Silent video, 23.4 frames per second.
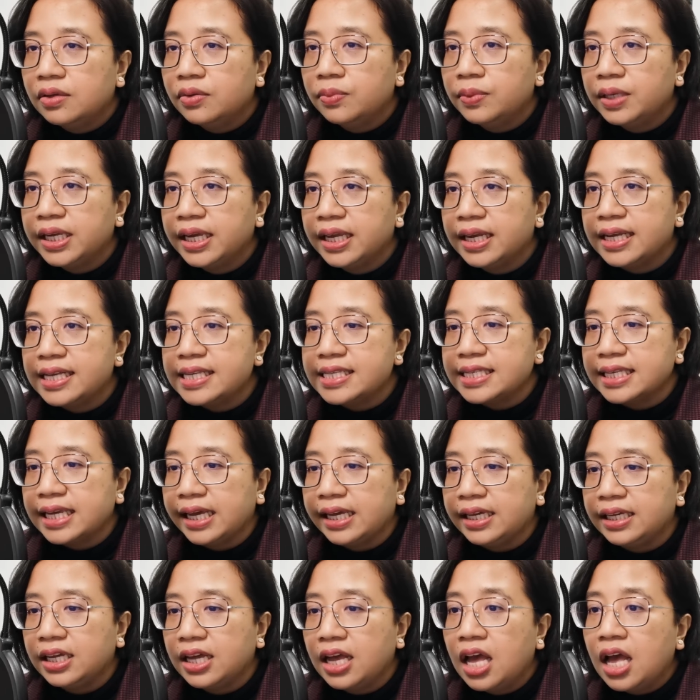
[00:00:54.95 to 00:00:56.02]
What can I
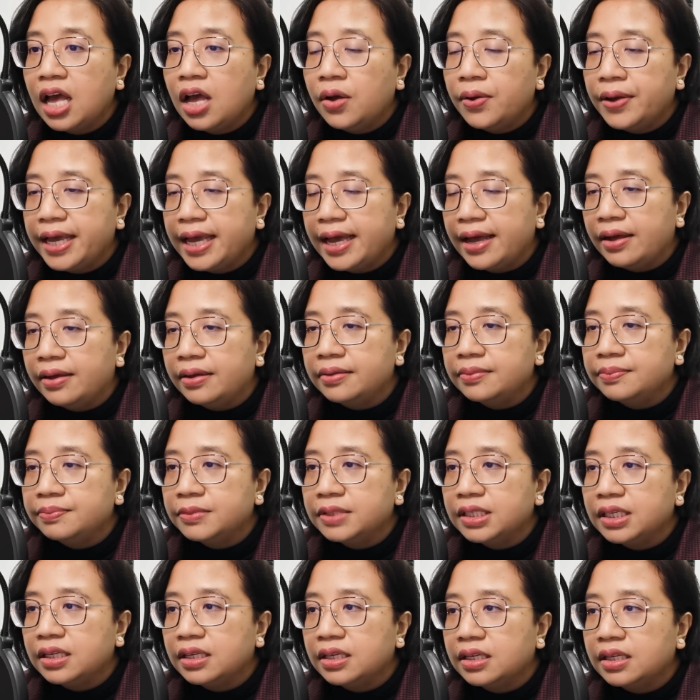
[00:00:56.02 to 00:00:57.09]
say? Oh yeah,
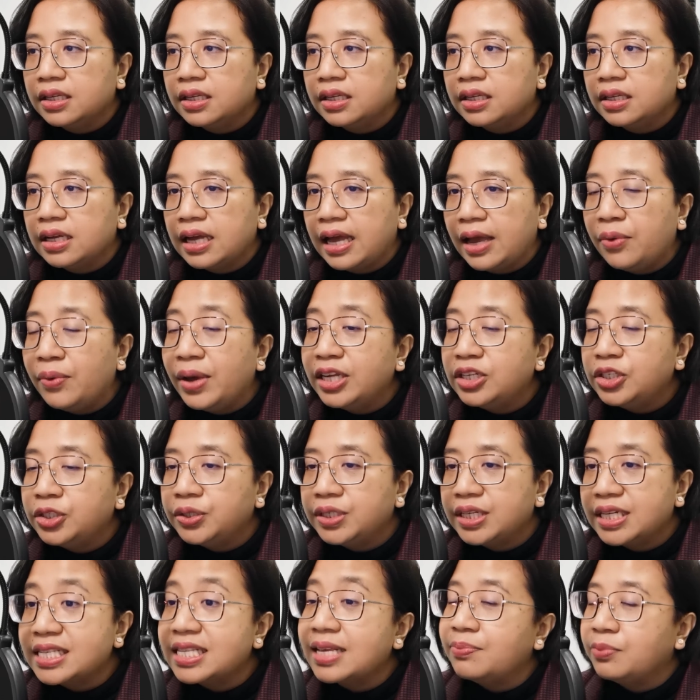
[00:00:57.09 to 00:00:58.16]
I went
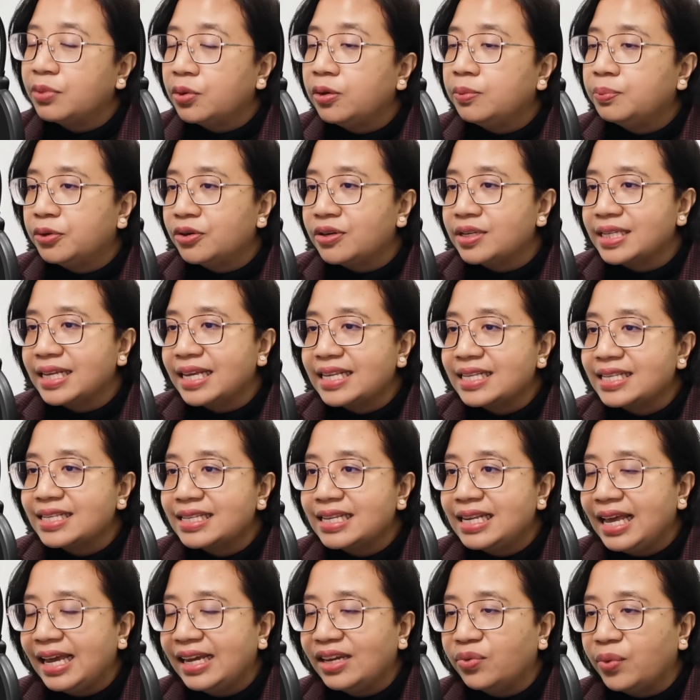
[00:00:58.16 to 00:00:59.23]
through the same old
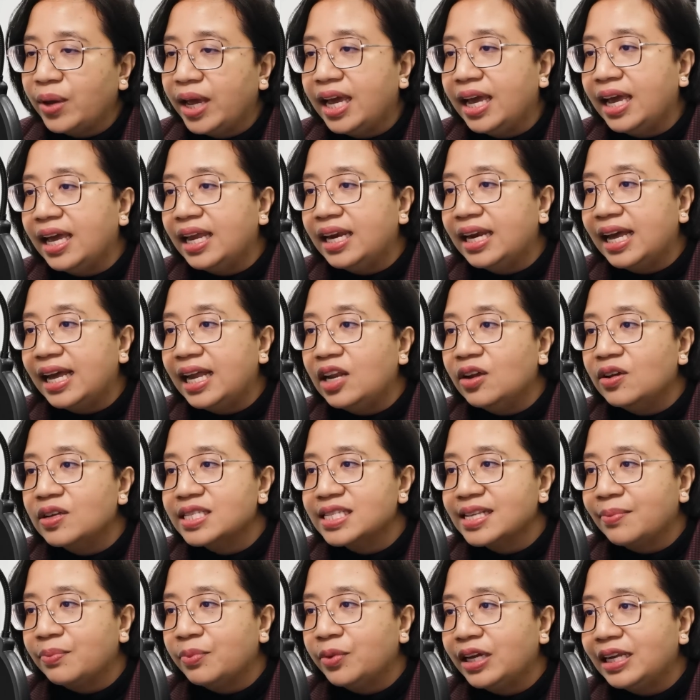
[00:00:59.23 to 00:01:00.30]
process like when I
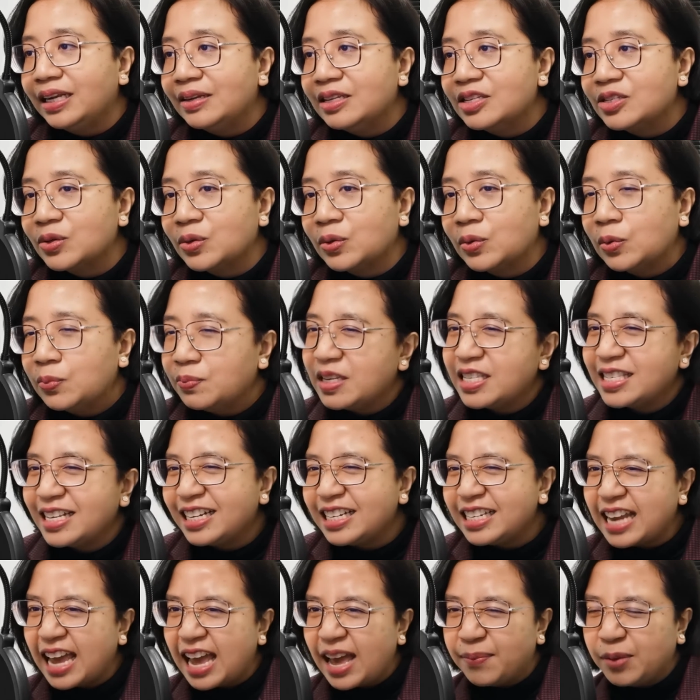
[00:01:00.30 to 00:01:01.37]
lost someone. So
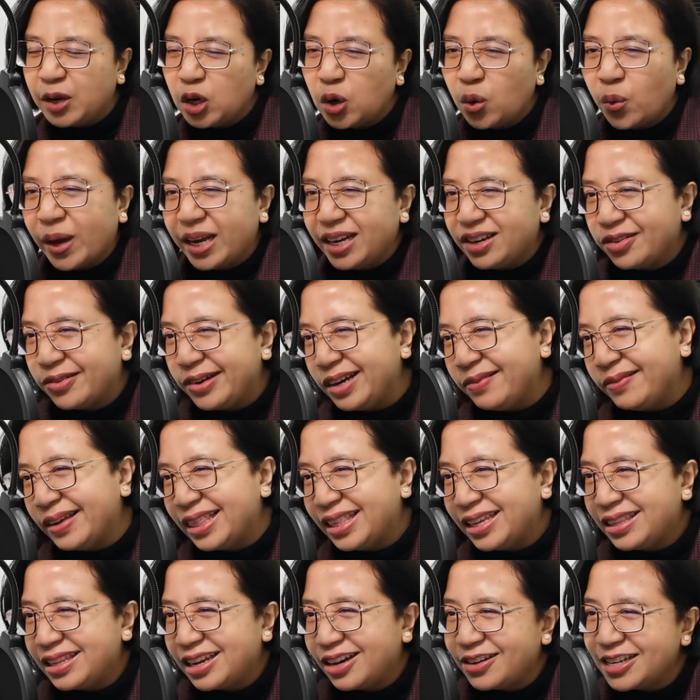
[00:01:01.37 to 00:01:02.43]
missing them, wondering
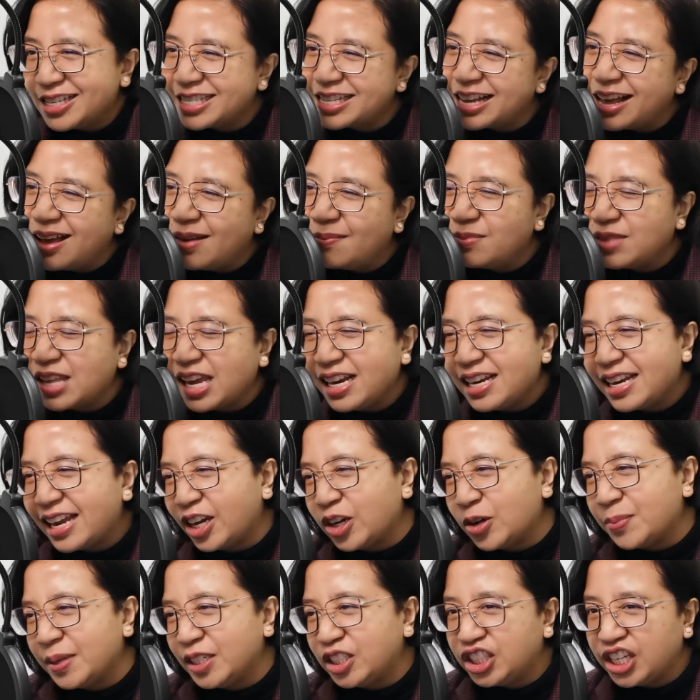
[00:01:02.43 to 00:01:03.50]
whether there is something that could be